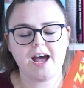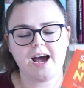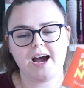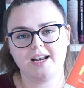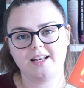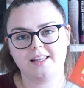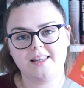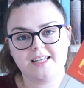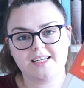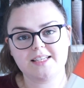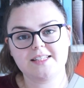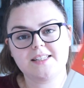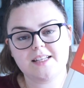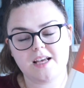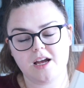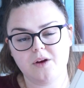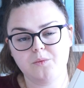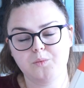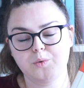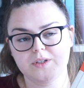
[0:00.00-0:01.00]
And this
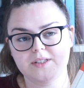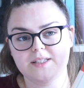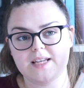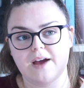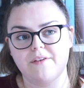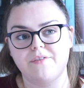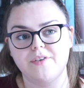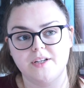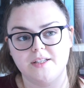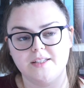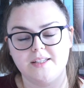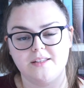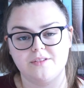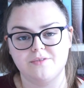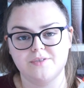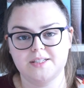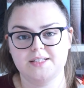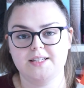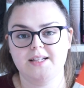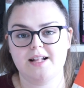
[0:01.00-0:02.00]
was definitely the
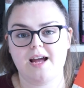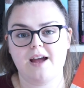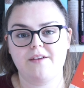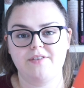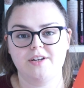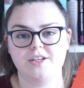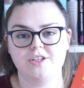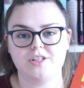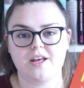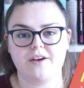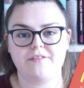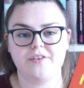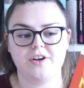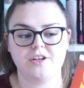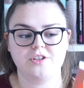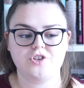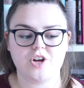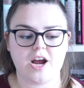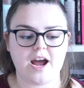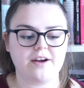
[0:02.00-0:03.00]
reason that I finished that
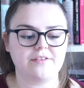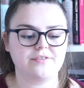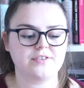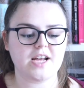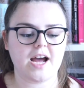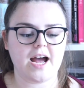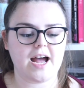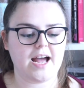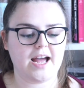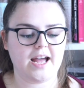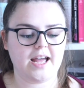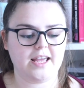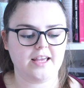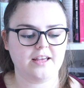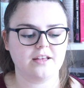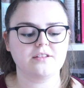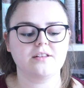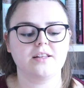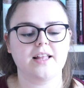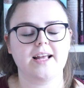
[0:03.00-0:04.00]
first draft.
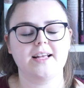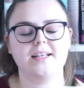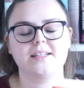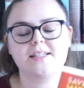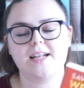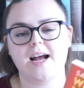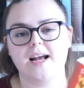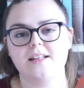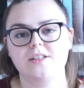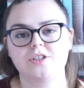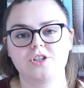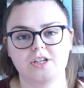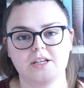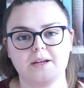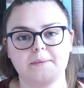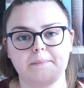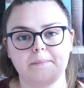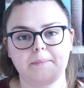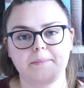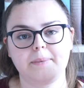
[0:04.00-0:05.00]
I like started
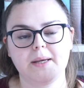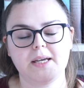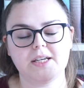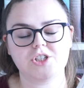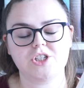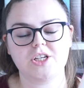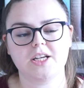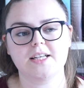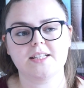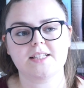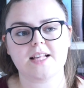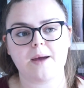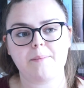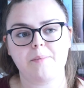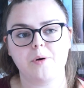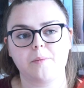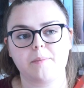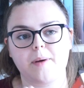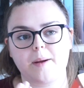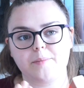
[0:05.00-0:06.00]
studying beat sheets. I
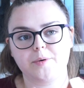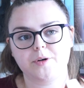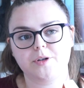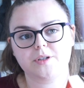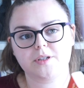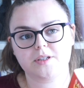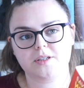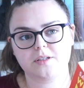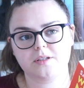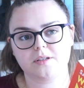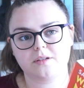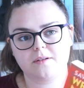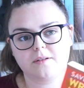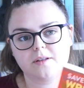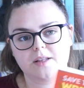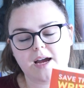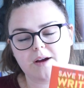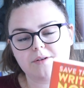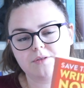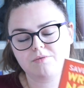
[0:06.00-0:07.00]
put my book
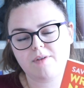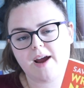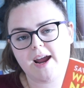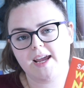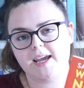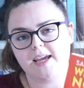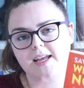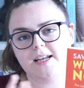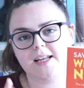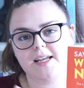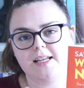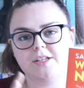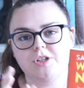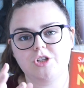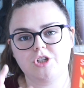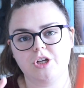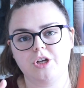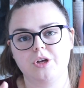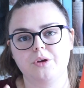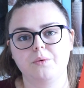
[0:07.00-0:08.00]
that I was writing
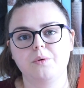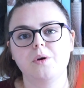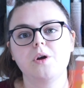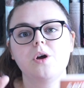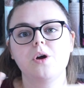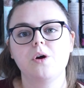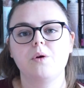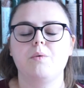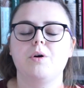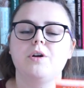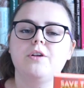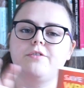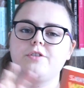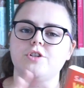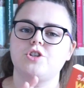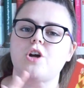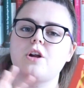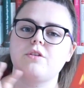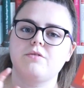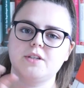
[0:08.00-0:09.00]
into one of the
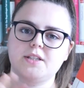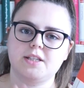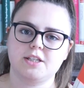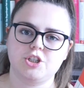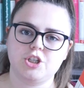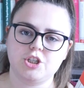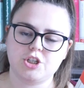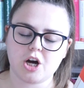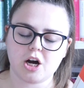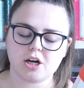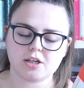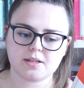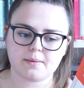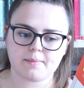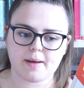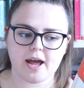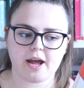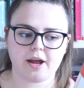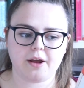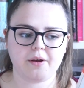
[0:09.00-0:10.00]
genres that she talks
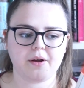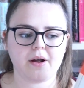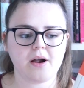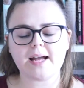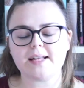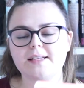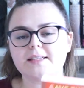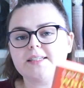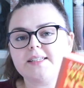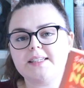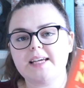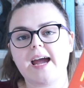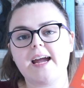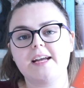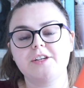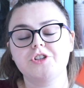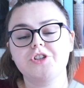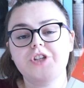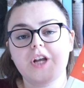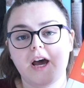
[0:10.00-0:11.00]
about. And yeah,
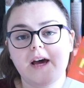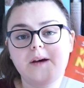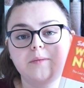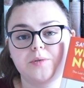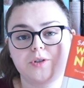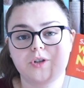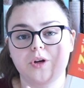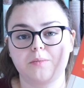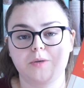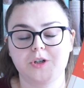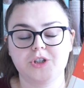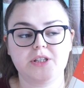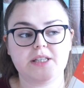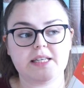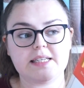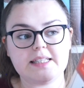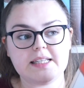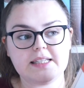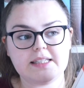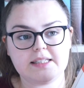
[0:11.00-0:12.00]
it just helps so much.
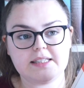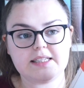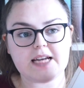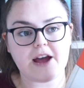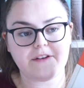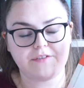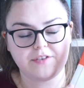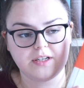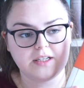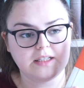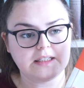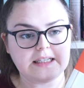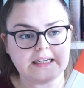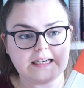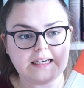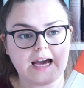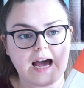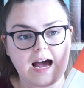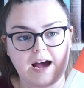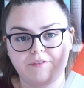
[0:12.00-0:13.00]
This is
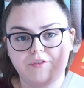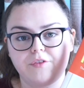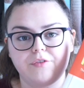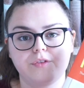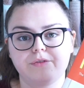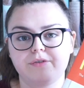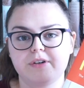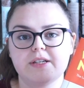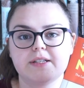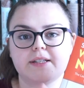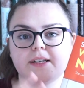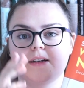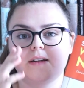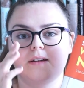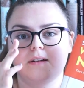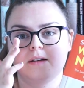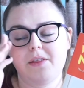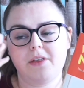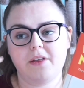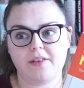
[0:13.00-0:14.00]
definitely half of the
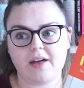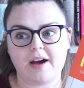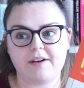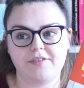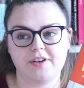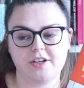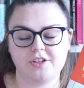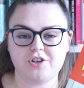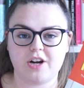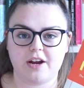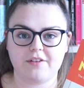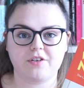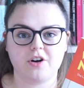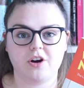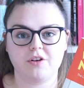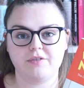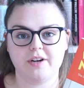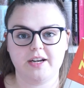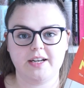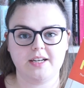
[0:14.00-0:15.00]
reason that that first draft
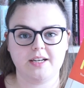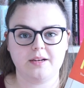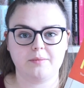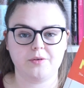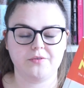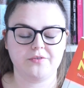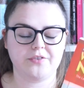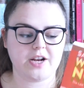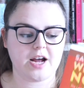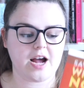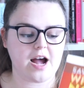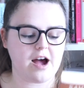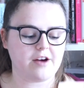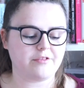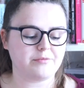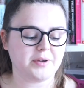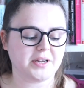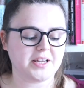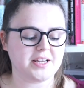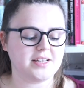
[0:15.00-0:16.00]
got written in a month and a
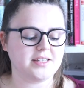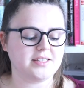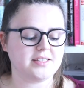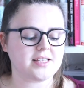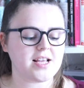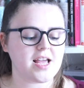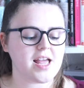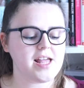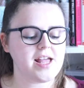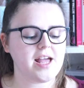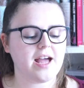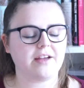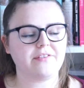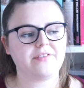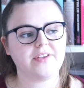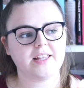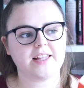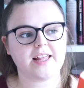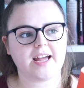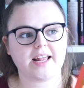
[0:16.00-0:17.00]
half because I
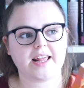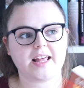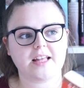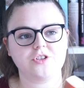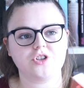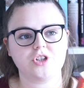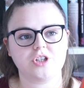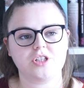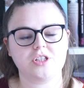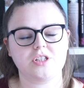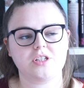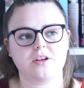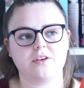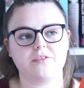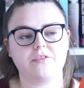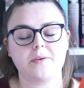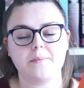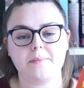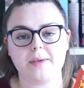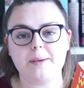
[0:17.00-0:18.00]
feel like just
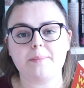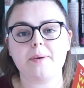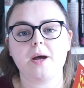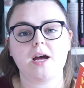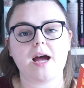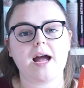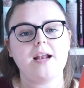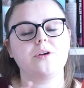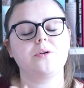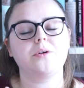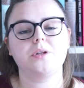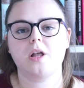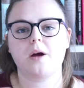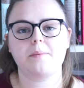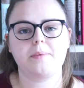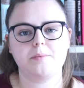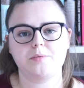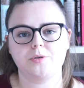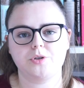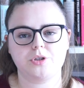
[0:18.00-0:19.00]
for me, I know a lot
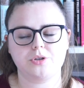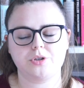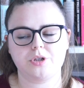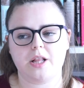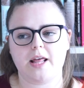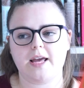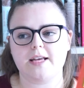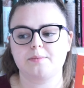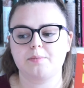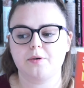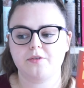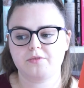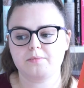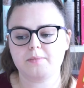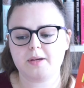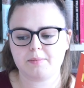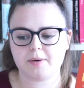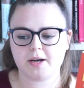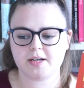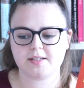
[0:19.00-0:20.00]
of people don't do this, but for
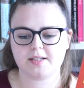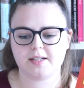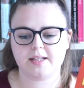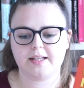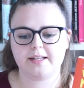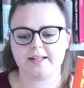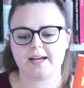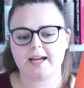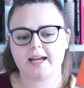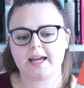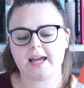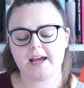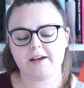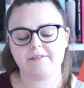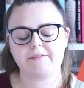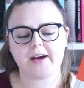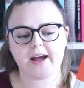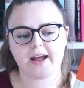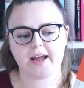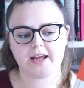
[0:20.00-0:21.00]
me personally, like
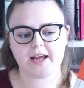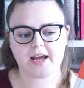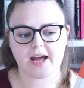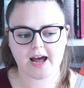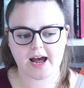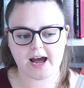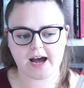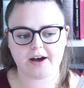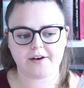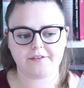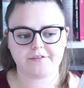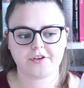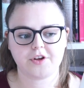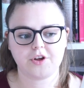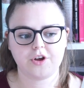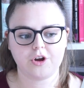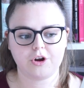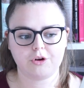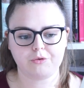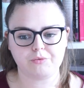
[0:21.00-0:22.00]
if I have
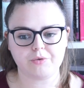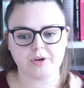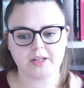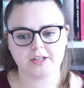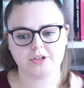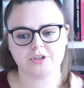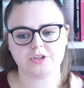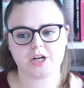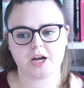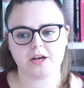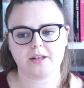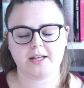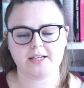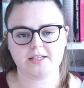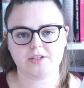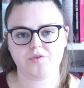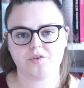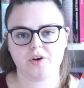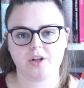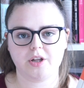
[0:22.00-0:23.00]
a really good
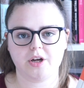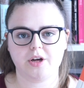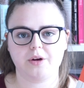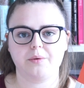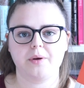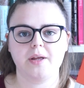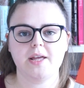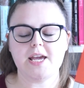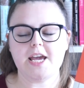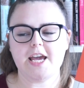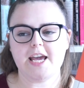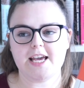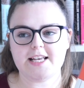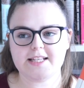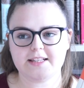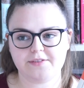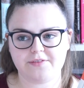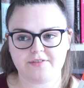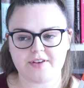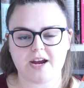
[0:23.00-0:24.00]
outline to follow,
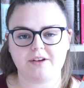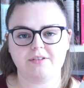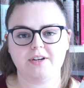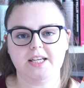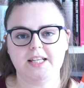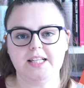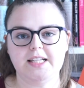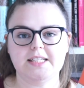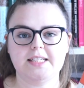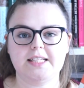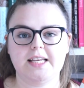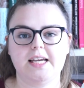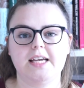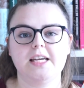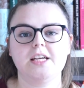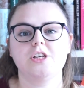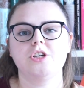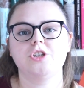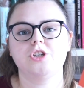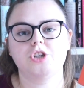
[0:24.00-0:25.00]
it's very
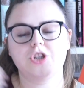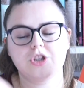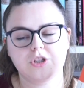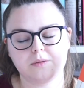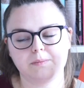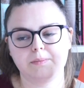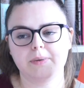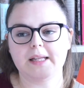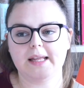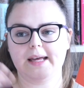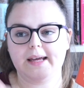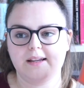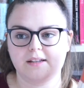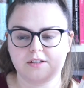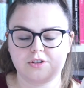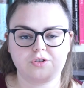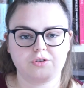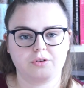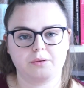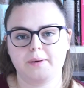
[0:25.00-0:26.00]
easy to just
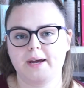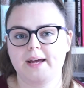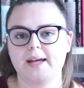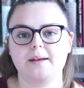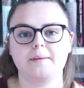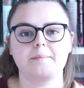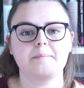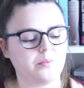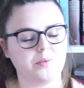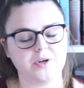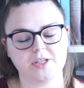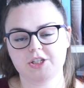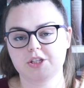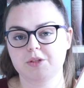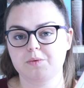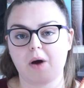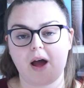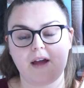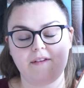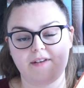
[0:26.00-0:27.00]
blaze through it, which
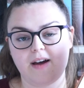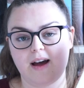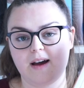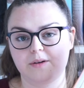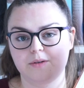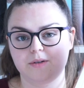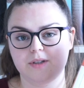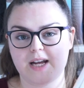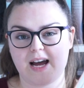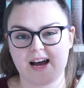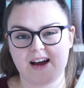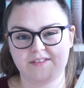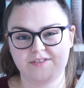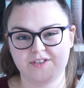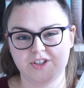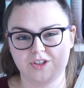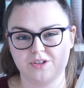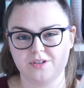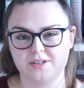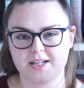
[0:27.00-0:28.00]
is what I found
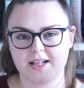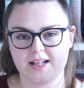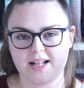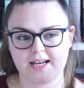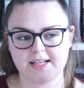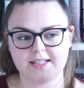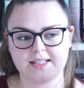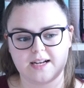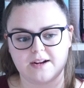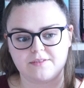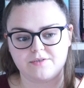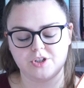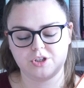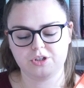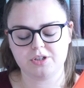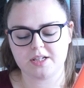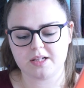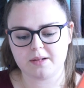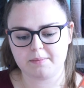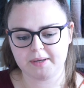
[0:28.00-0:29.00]
after using this and after
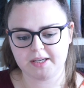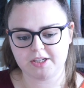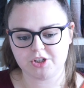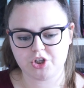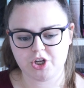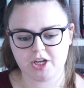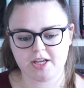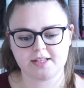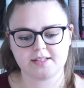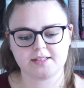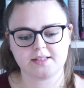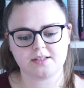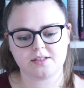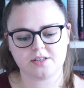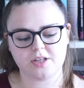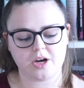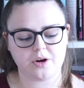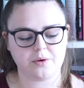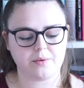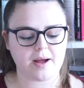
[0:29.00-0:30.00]
using the beat sheets.
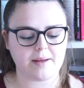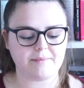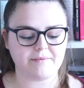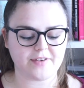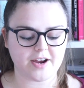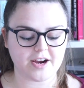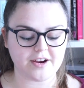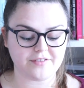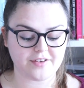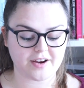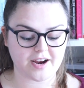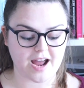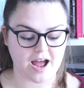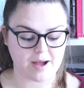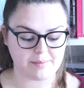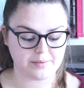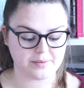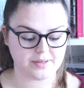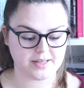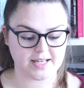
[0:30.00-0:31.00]
So I'm very, very
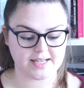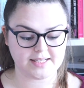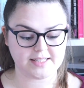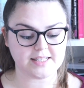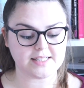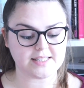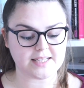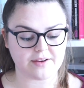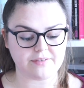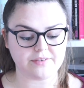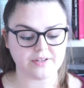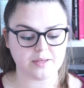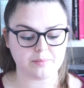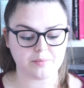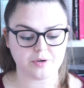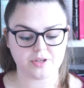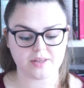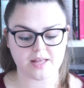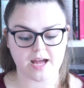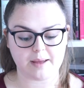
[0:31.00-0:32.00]
happy with this. It's definitely a
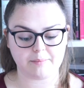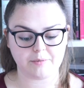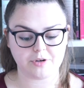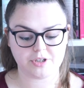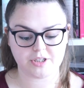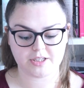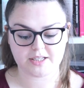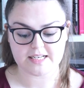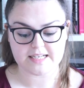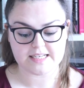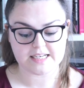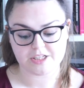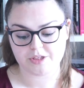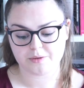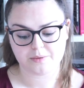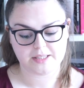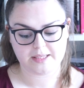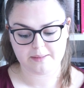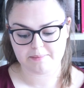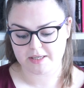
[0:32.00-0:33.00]
book that I'm going to
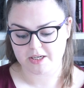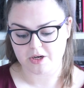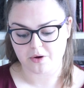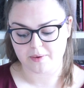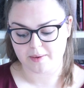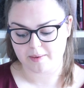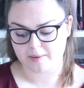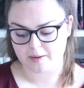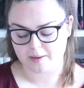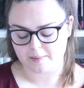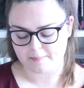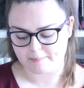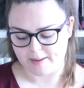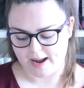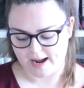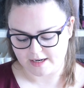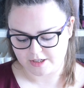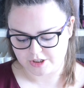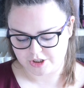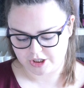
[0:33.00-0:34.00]
continually be going
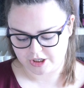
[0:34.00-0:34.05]
back